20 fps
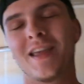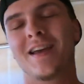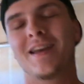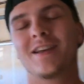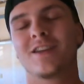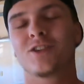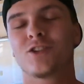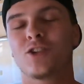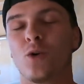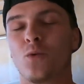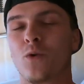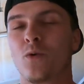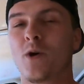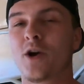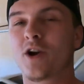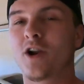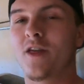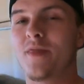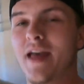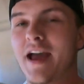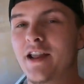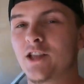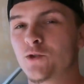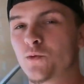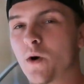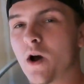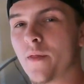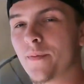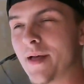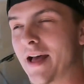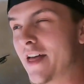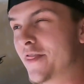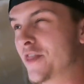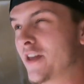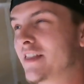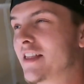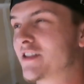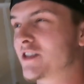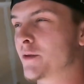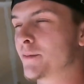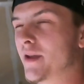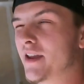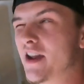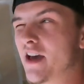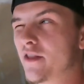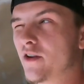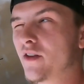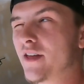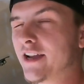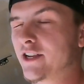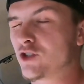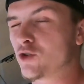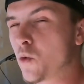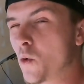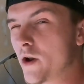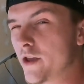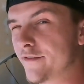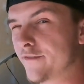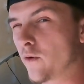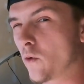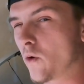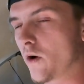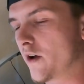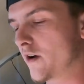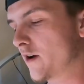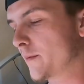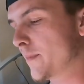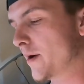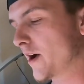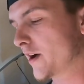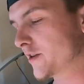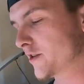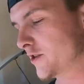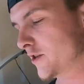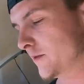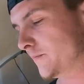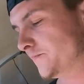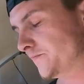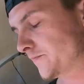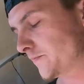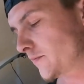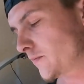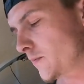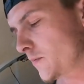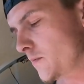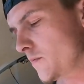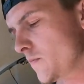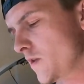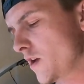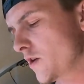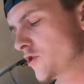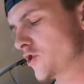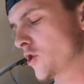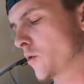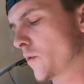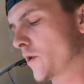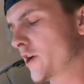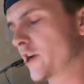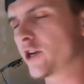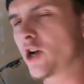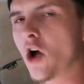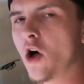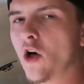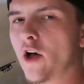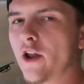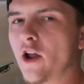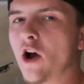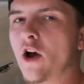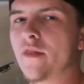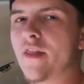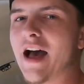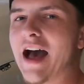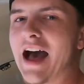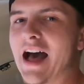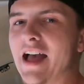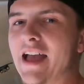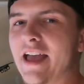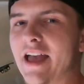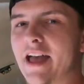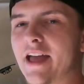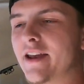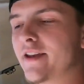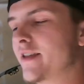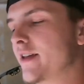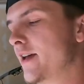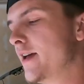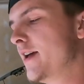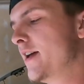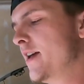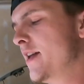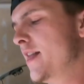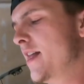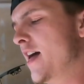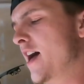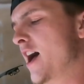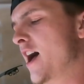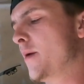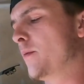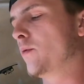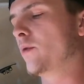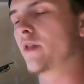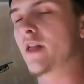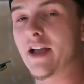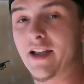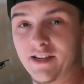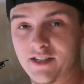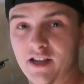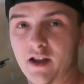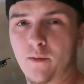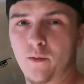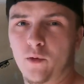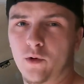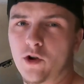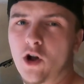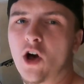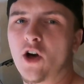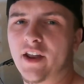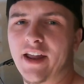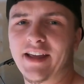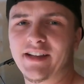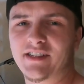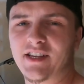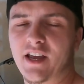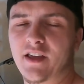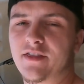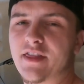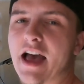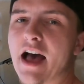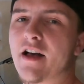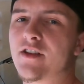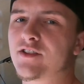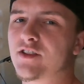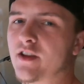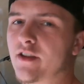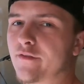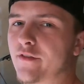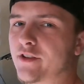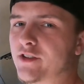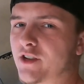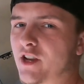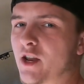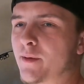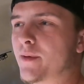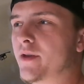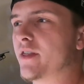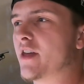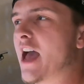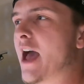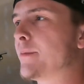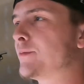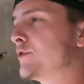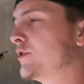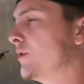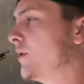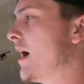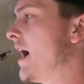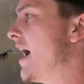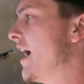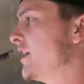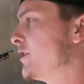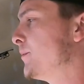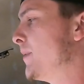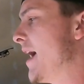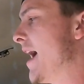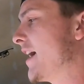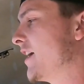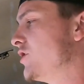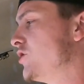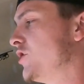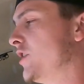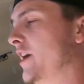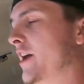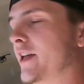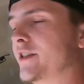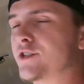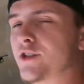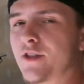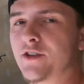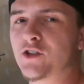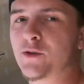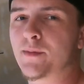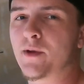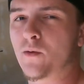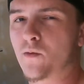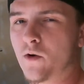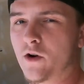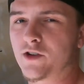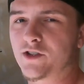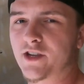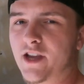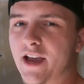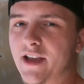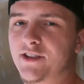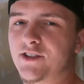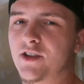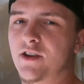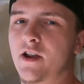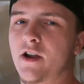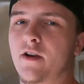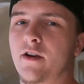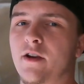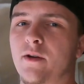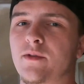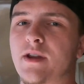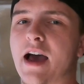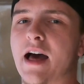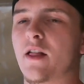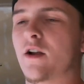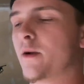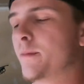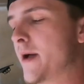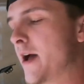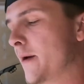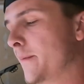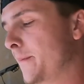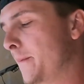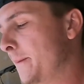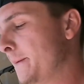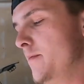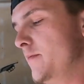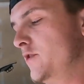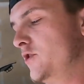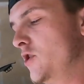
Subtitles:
So we're working on that as well. I think that's gonna be another like 2,400 bucks. So we're gonna call it on the high end. Like I said, we'll call it 18,000 if it's gonna be the absolute highest package you get. So this would be worst case scenario dollar amount.